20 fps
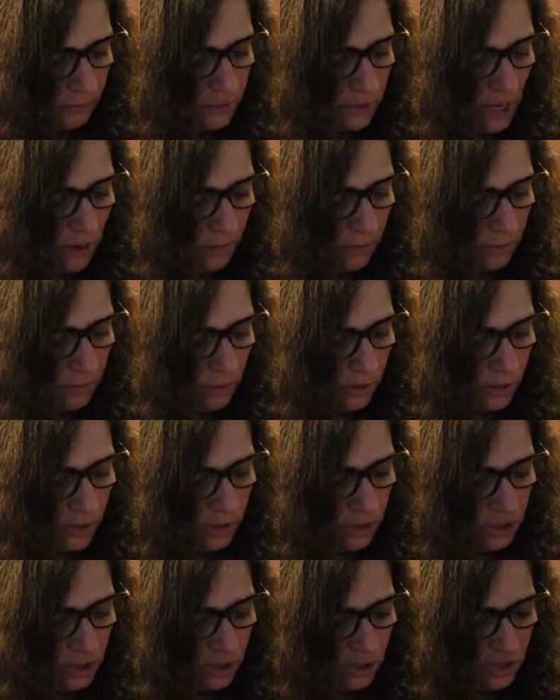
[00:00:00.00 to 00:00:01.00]
Cherry Brook
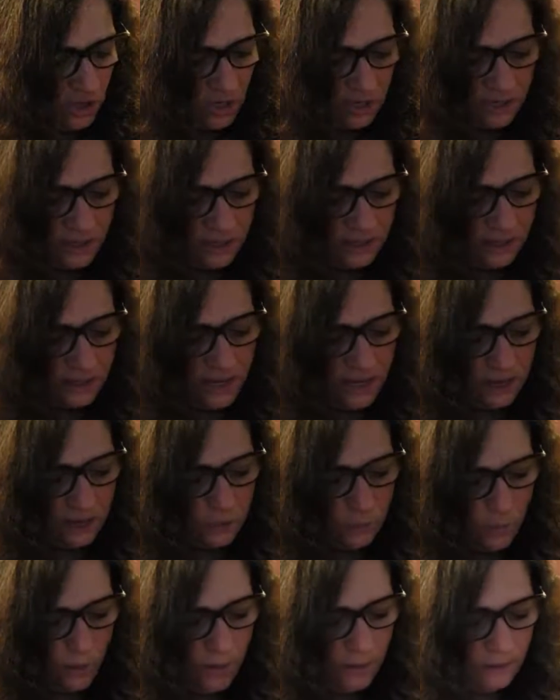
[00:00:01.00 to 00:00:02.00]
Kitchen just says
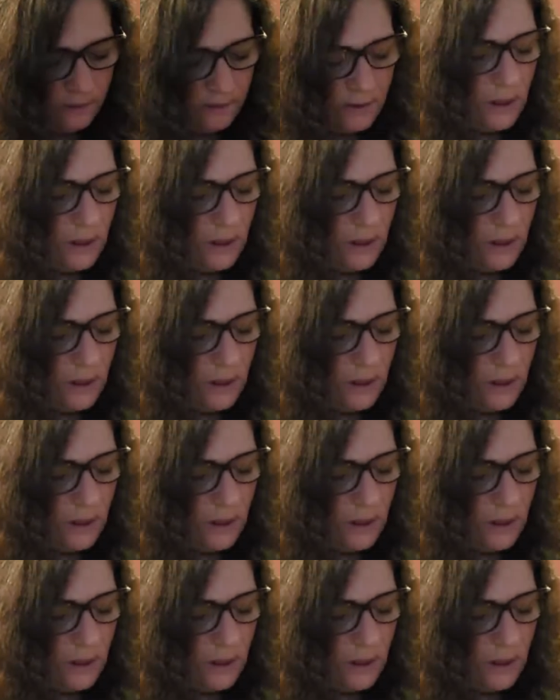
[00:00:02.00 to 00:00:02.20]
contains wheat.